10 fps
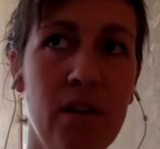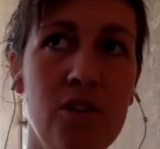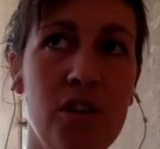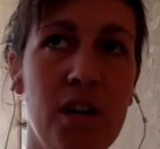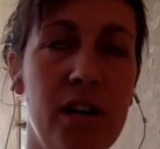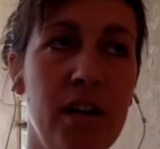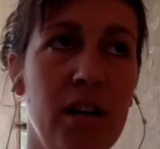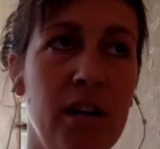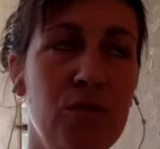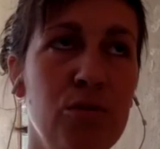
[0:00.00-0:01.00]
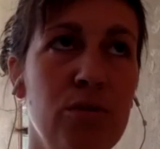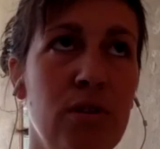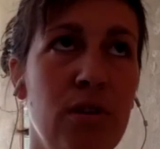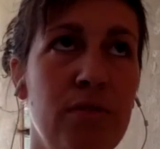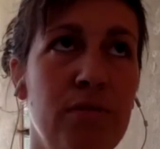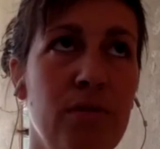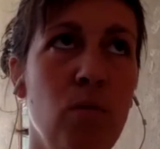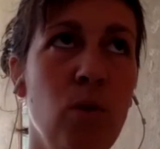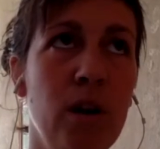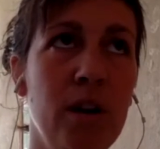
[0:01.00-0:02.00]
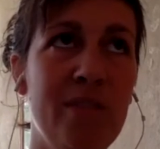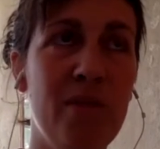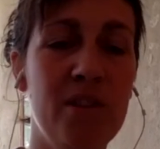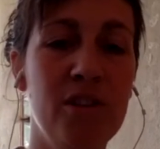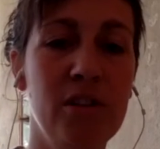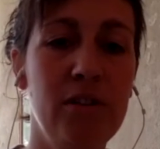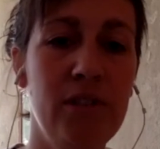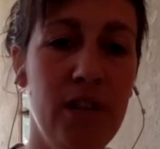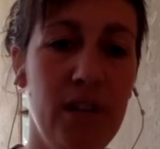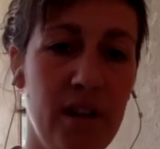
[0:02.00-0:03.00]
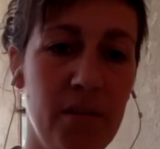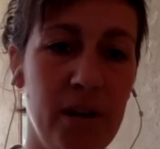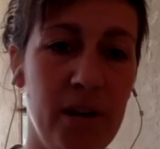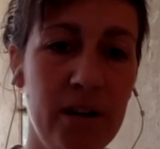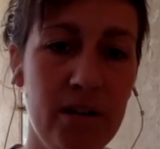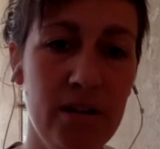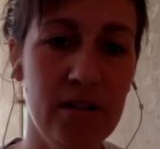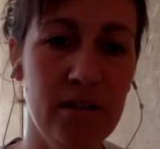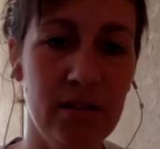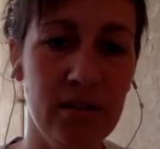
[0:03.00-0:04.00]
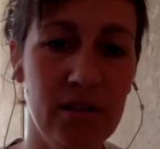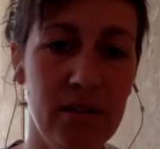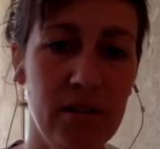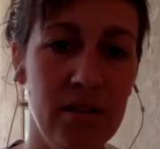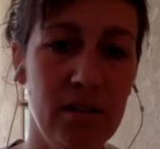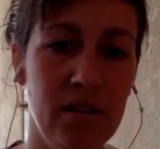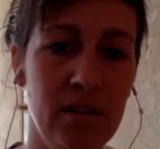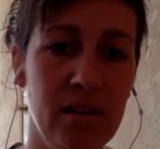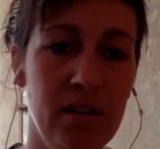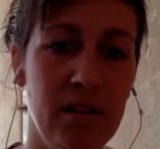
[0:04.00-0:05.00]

sharing a tool of working with children and their parents. Mm-hmm.